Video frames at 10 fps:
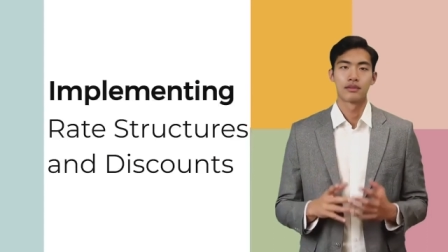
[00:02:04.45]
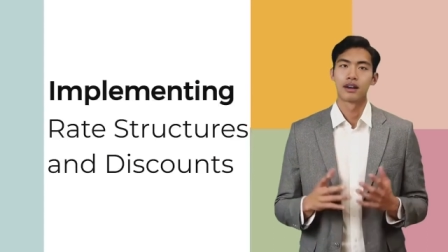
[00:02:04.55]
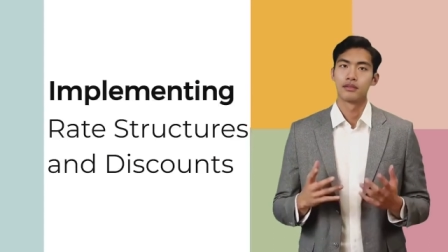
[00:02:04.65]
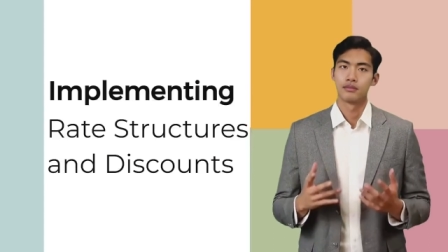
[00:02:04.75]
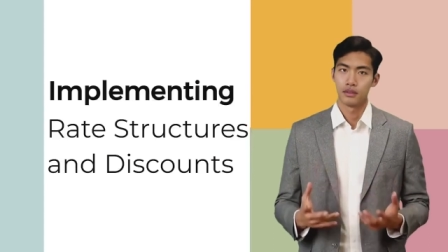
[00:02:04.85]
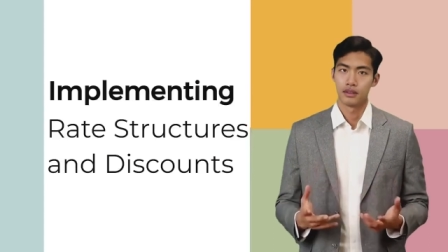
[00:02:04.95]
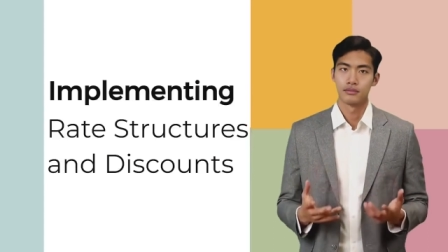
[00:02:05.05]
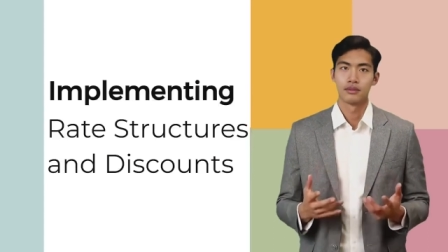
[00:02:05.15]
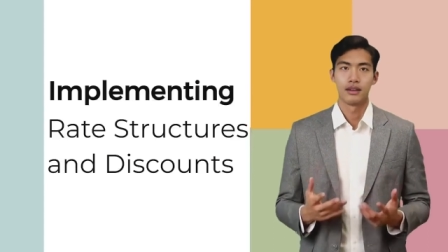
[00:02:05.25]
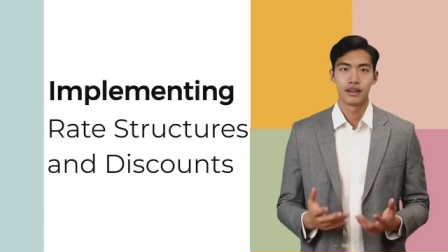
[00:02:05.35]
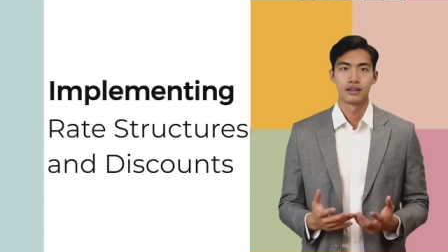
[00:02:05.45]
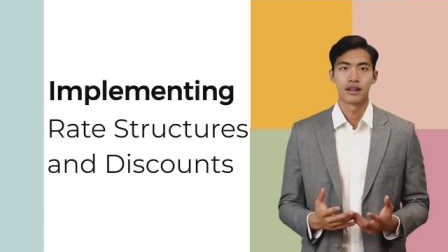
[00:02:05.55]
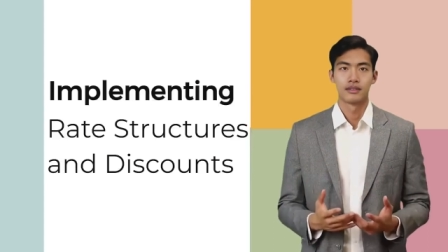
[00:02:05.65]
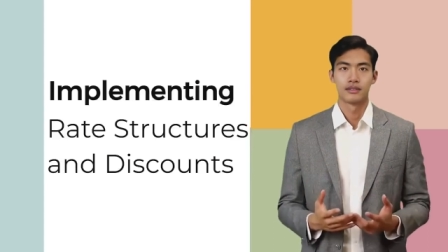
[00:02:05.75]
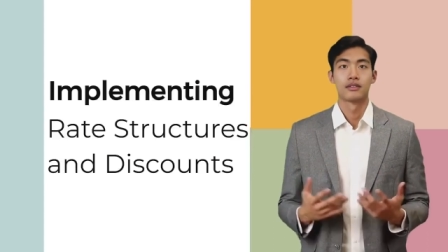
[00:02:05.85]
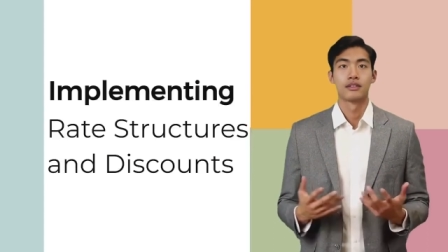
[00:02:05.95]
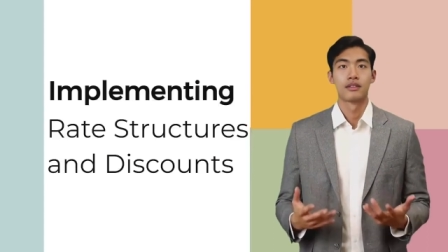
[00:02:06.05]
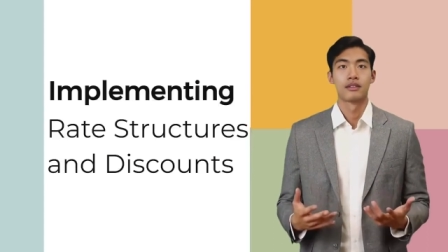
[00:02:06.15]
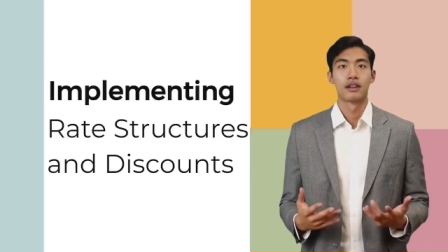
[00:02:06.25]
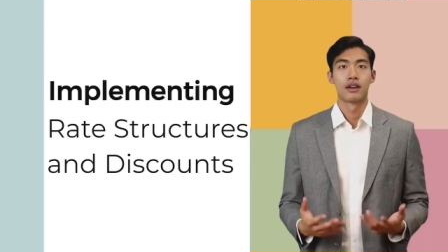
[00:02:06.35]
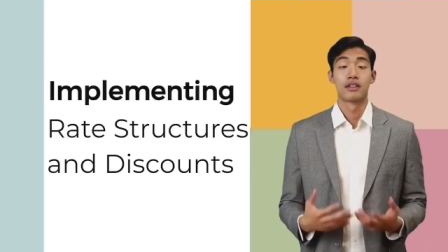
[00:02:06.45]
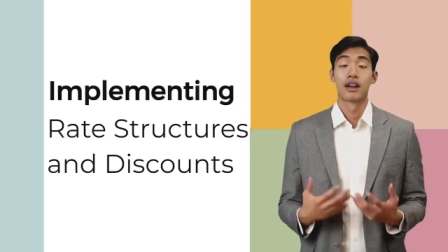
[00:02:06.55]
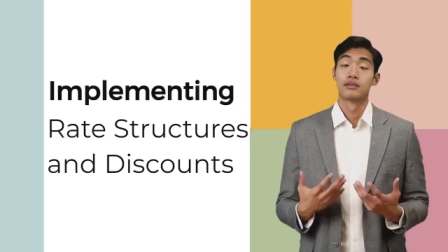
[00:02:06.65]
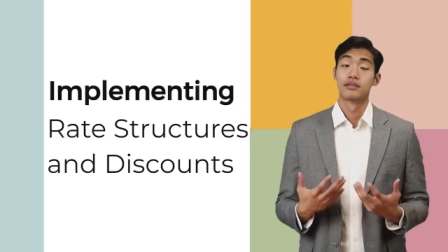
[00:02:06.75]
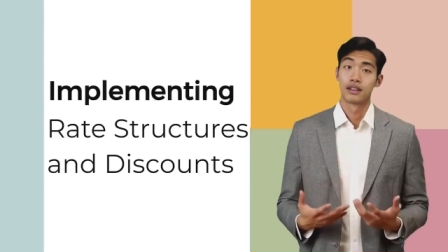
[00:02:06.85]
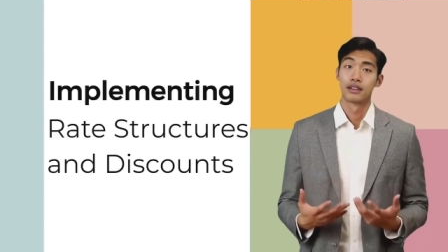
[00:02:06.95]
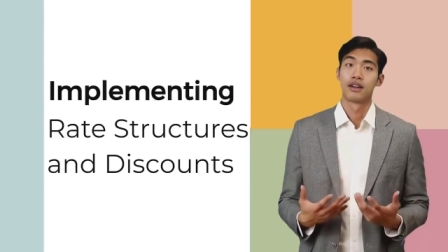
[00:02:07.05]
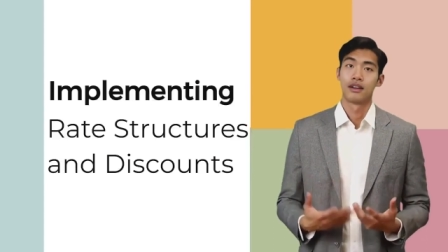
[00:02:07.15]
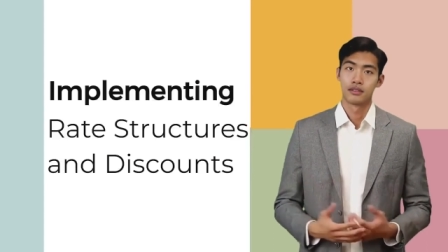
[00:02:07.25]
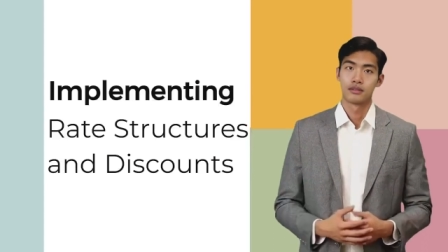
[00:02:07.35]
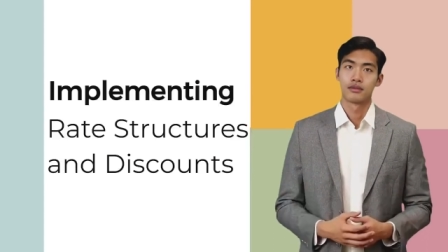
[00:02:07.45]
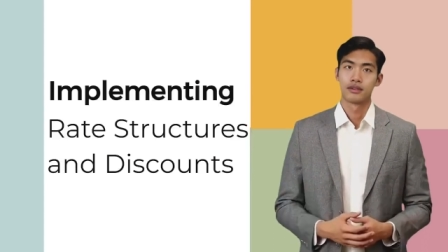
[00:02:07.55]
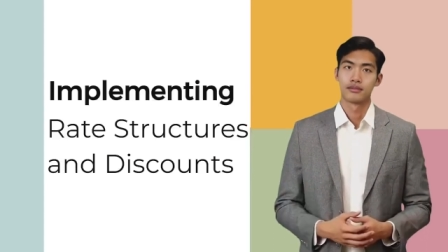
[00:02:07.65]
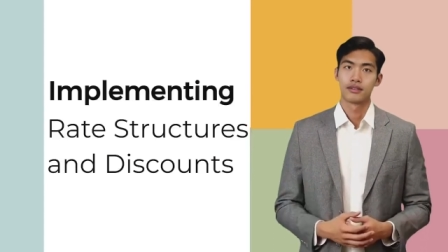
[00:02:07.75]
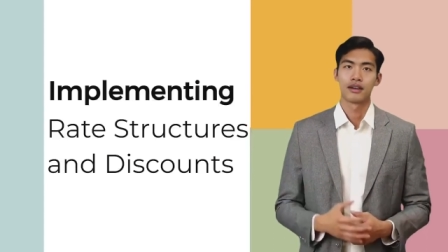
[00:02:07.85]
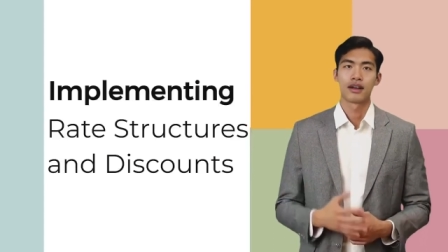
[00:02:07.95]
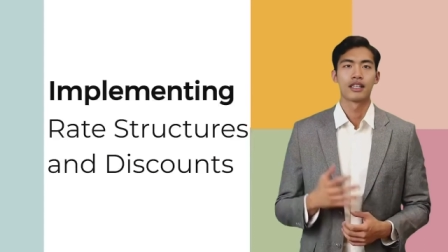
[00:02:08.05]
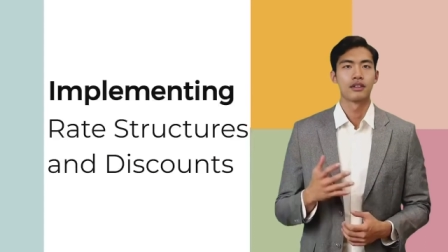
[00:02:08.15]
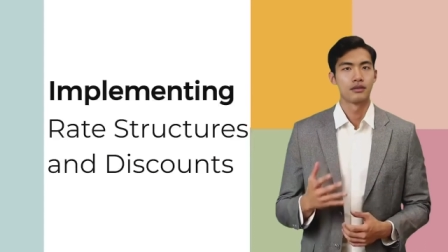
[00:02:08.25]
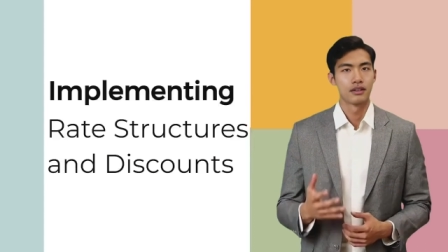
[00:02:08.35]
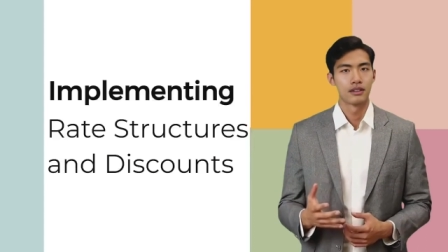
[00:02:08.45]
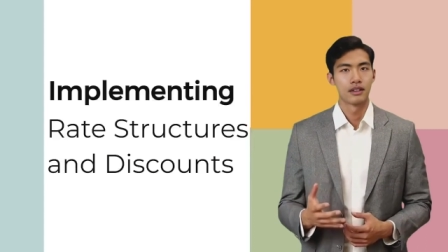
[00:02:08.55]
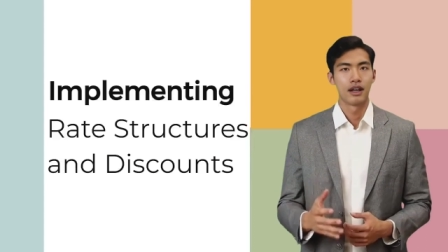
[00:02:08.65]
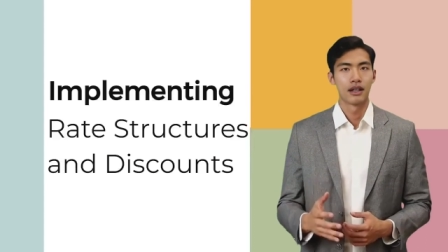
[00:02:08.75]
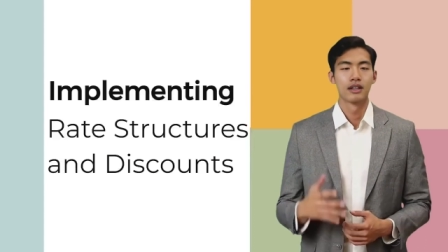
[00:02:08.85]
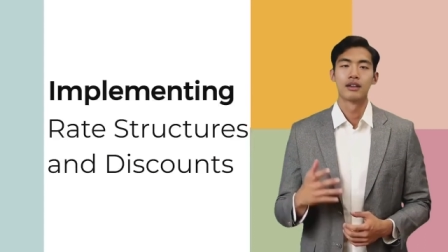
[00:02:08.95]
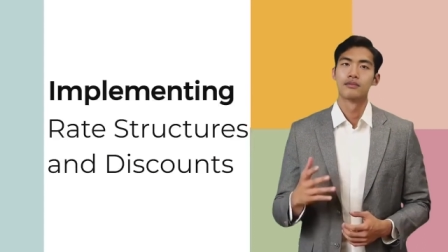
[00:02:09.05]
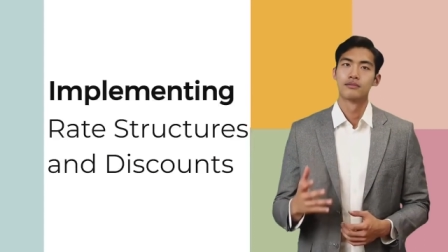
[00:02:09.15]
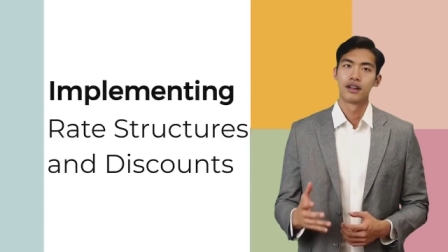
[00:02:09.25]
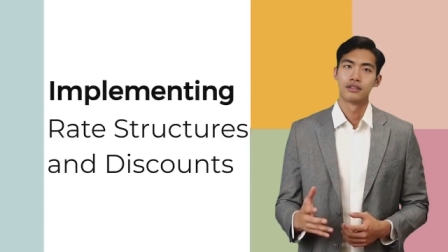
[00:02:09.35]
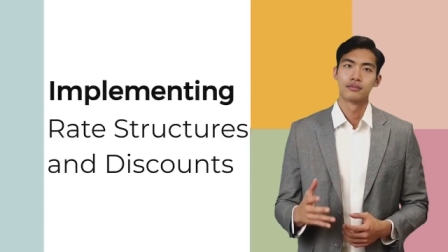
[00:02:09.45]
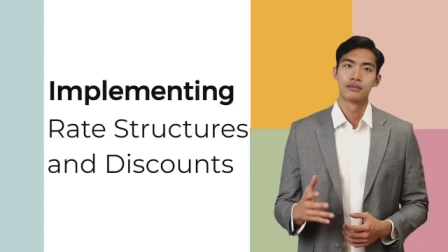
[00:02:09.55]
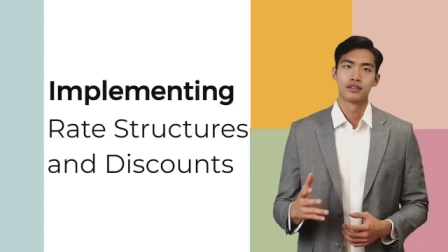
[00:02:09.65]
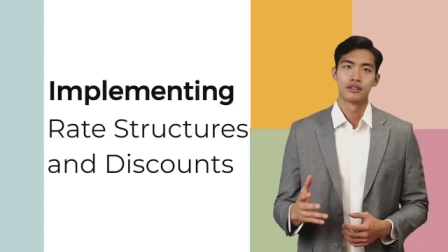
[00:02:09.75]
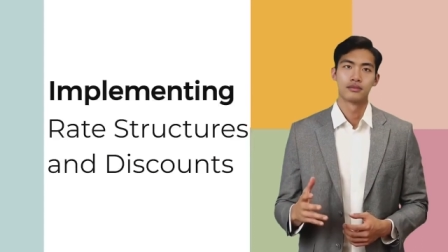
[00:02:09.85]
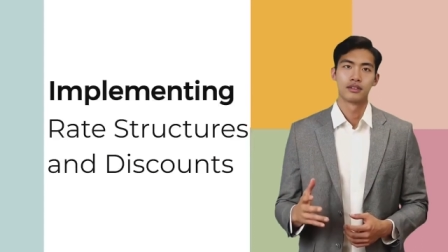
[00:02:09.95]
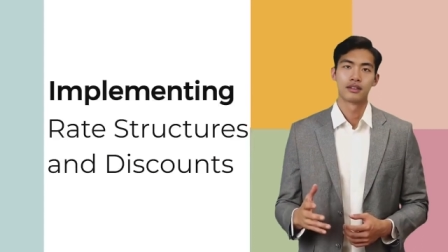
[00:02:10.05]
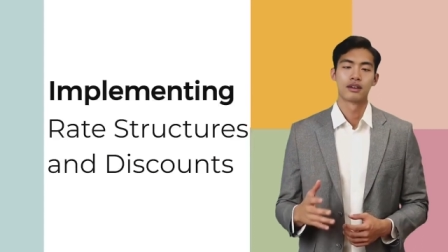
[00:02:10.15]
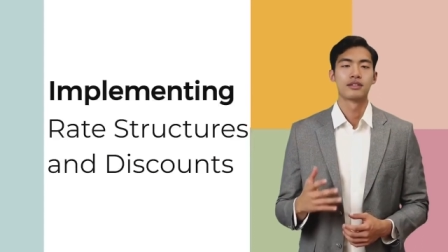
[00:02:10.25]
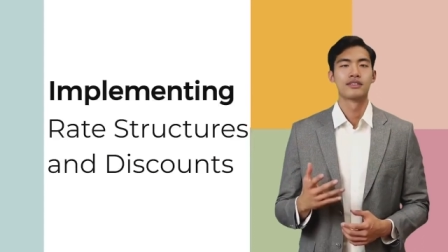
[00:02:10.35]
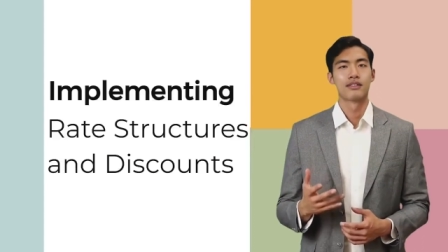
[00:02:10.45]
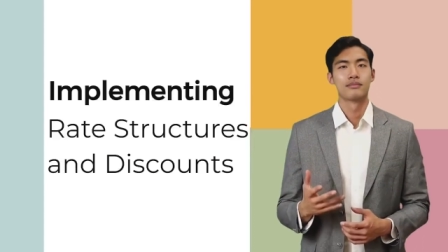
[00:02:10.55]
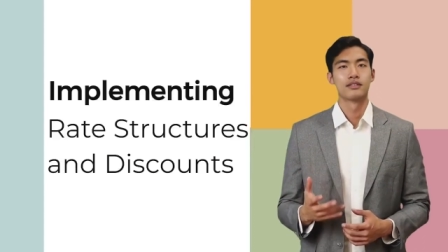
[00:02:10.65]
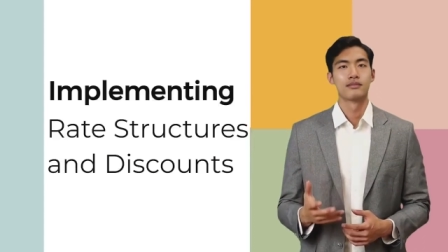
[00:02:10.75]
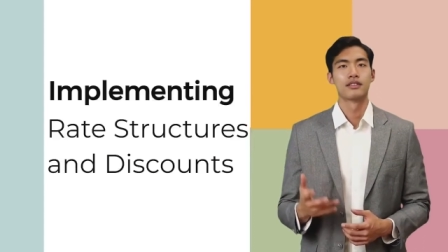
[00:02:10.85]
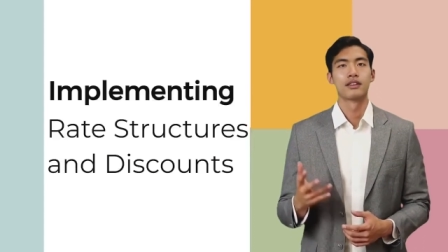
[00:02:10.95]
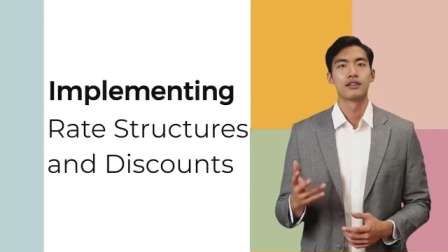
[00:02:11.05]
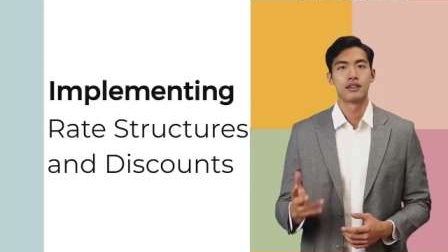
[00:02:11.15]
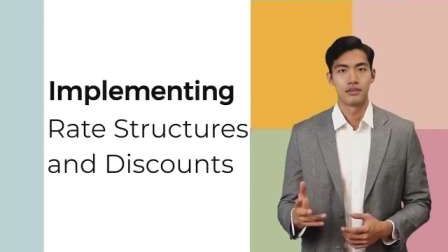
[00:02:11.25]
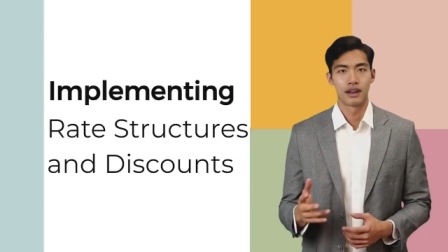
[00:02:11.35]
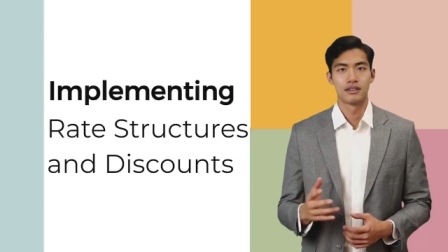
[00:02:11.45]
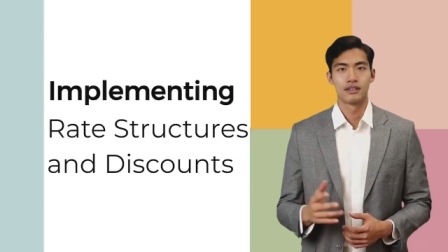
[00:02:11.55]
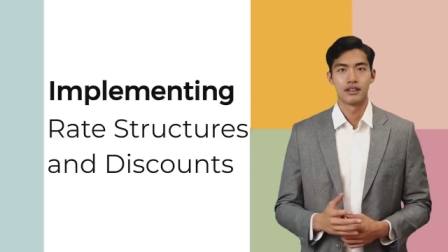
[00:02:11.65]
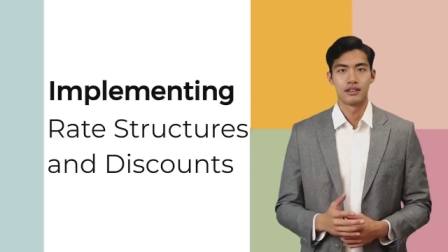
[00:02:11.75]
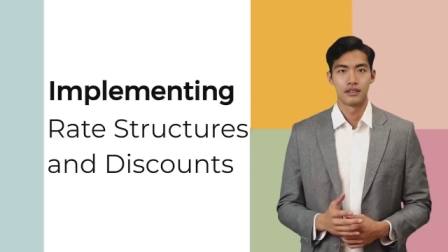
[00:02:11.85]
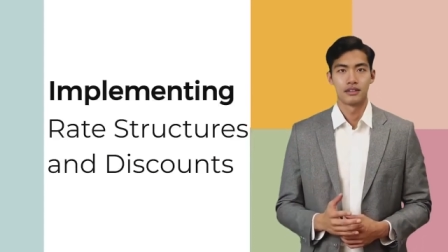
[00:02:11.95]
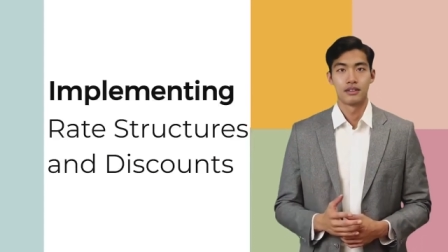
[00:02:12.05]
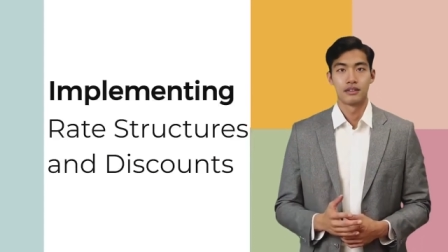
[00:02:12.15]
By rewarding repeat guests, hotels can encourage loyalty and increase the likelihood of customers choosing their establishment over competitors.